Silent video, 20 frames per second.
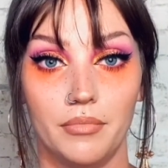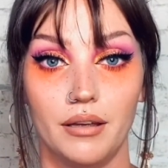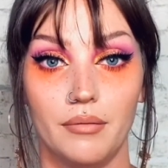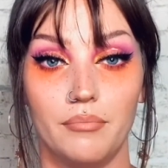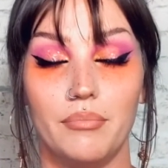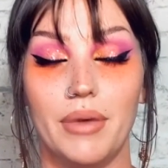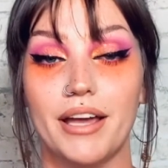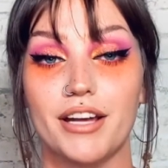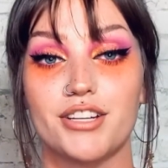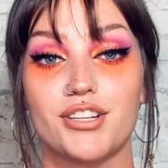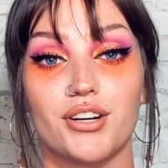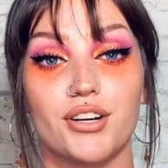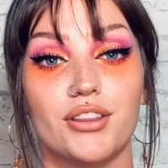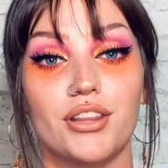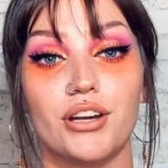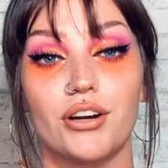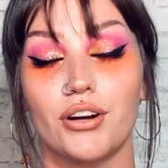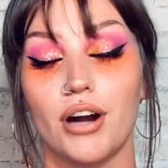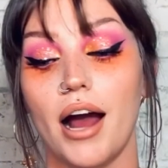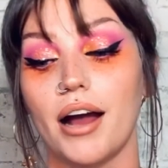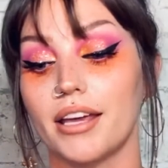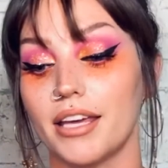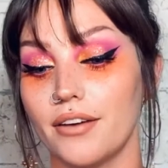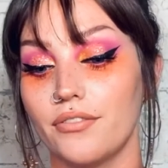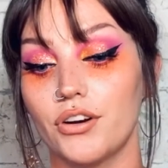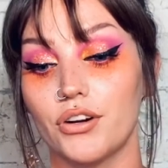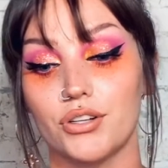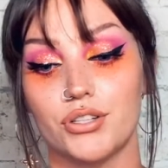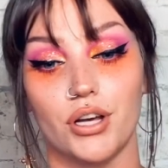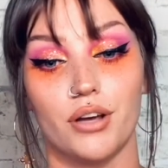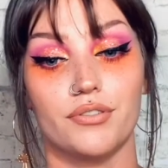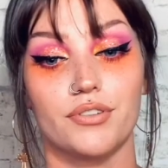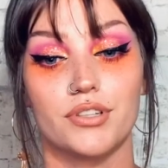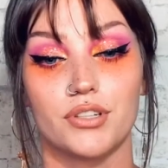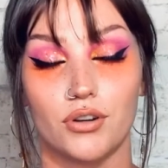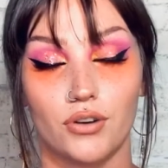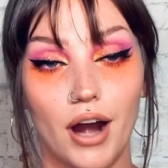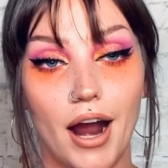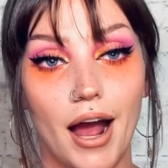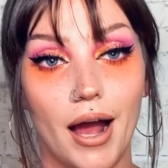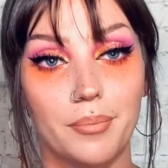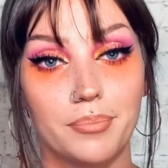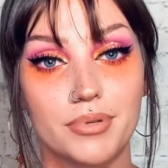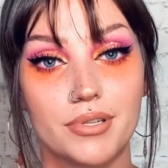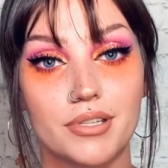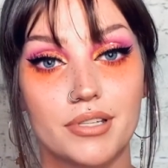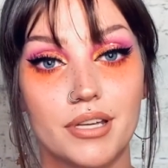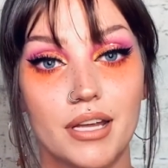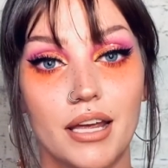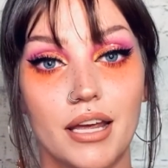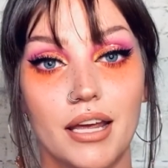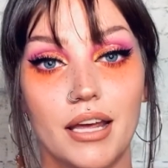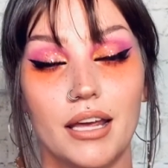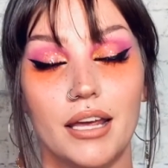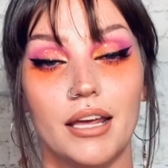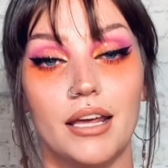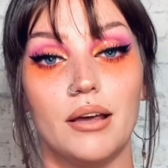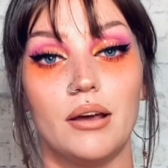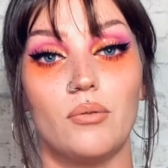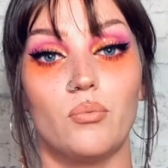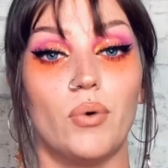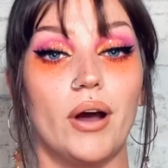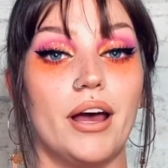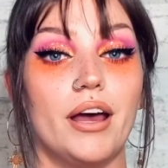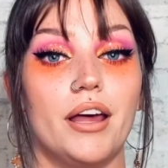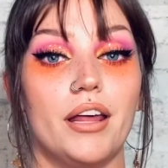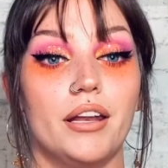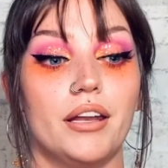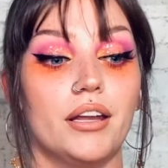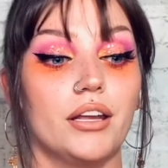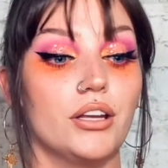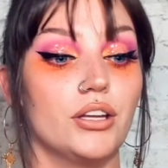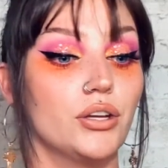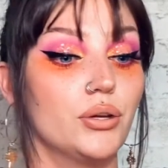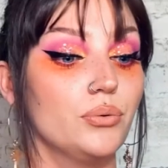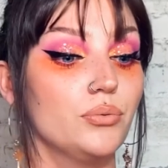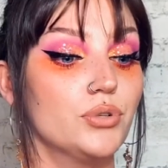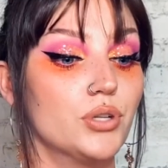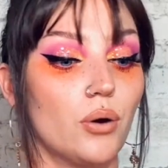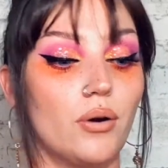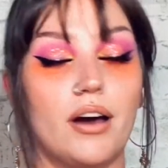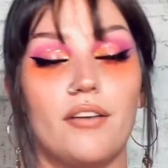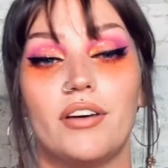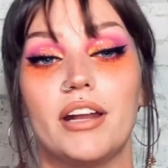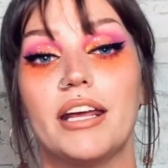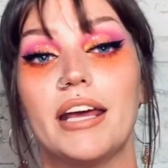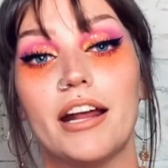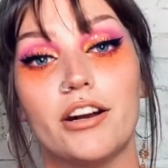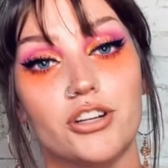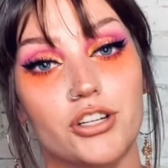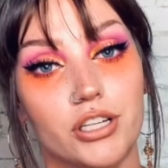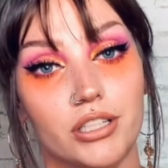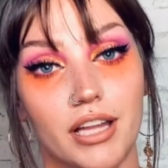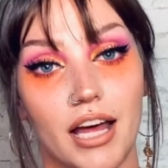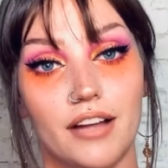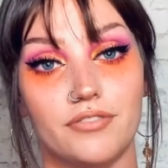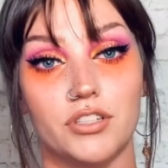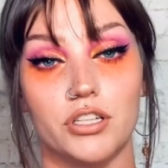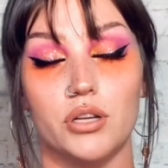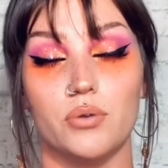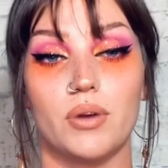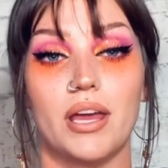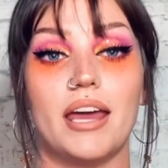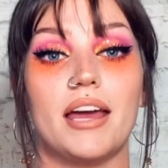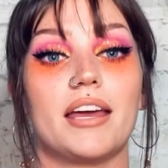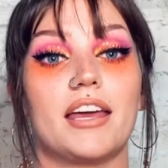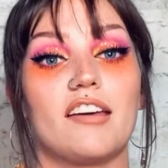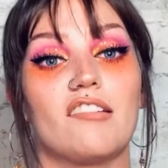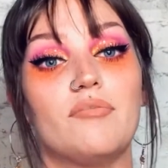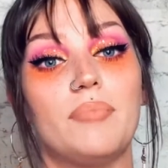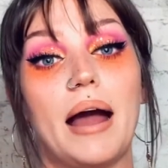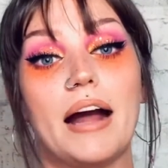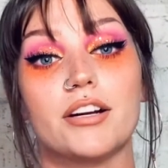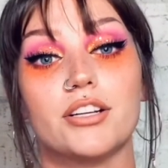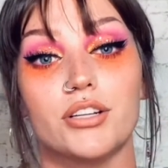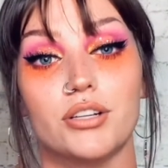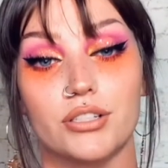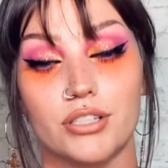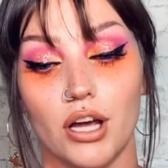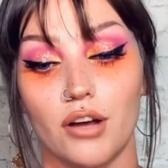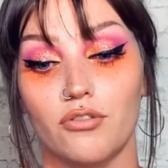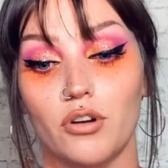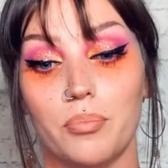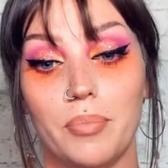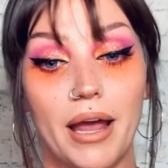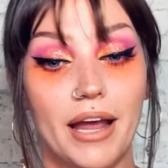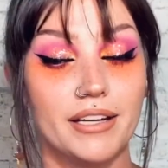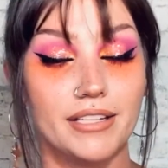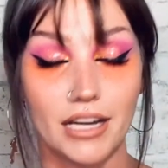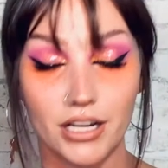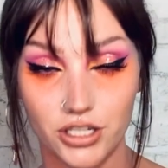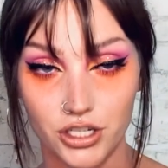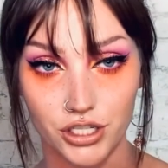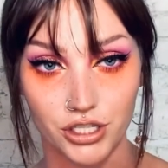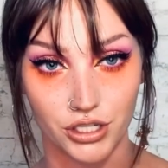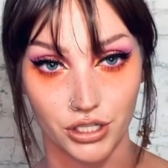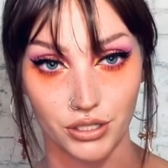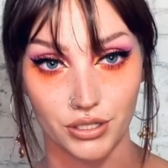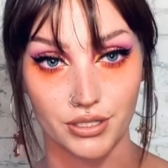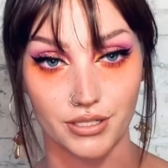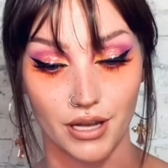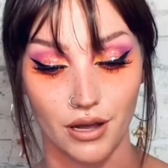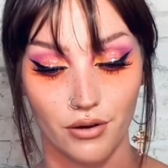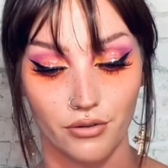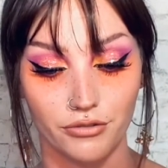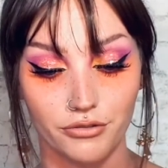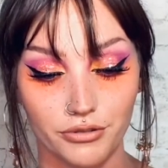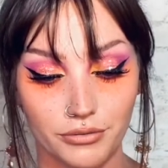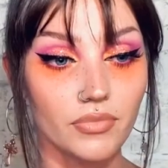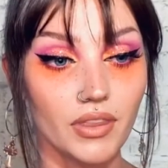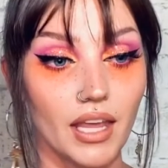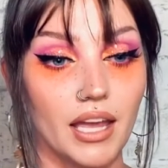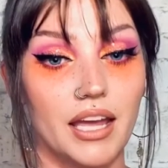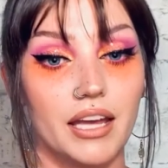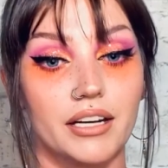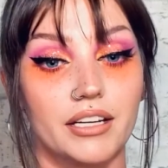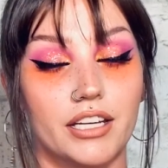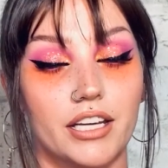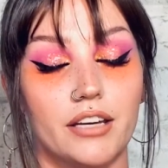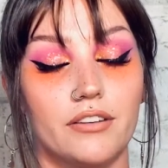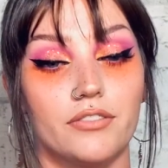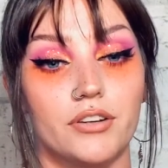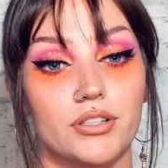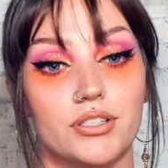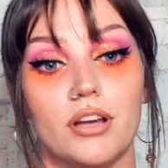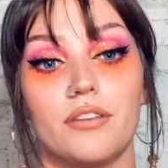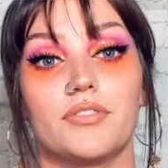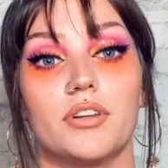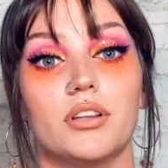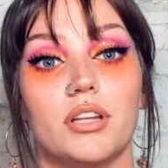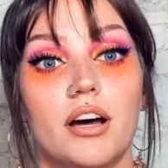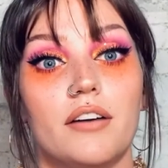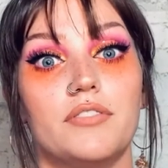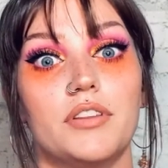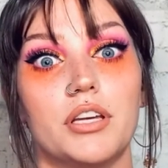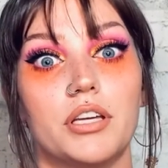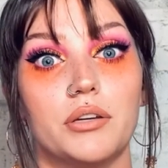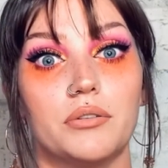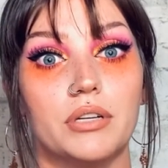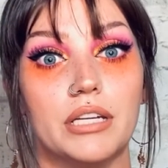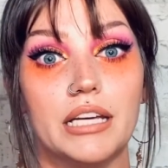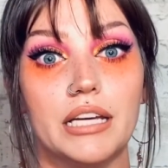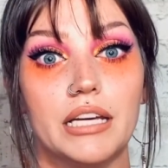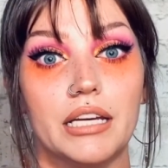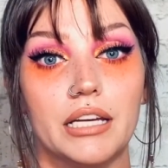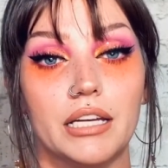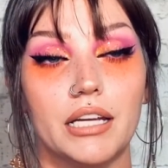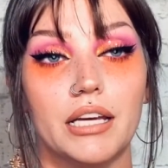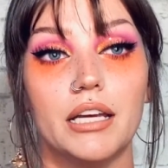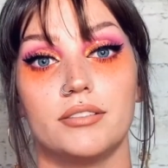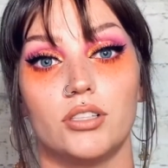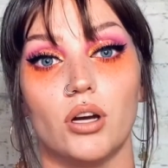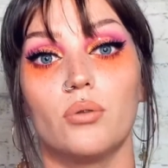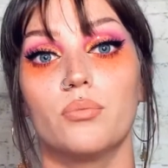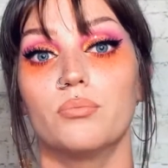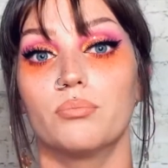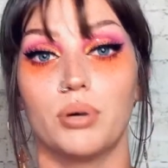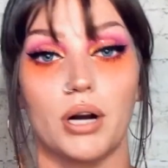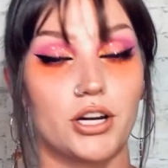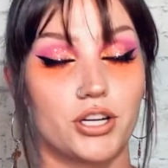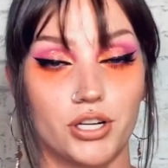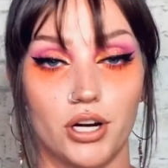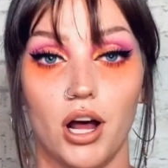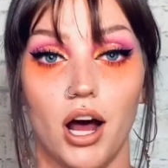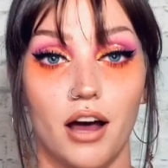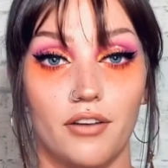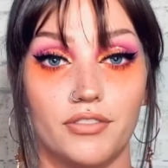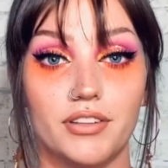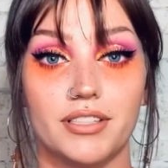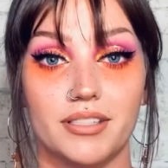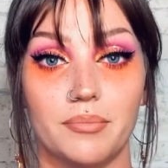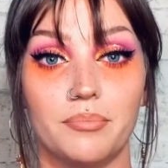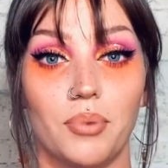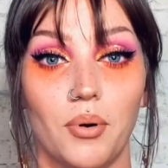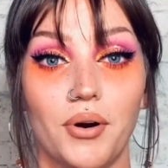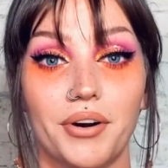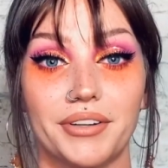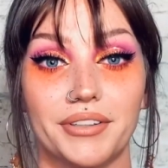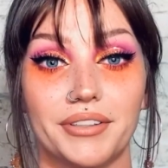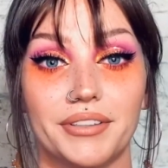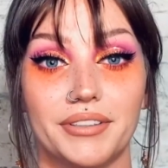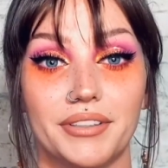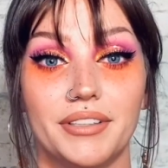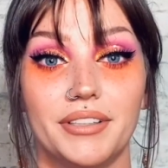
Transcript: Make sure that you're not giving yourself scraps when you don't have any energy left and you can't give back to yourself or pay attention to yourself and give yourself the love that you need. Don't brush it off. It's important.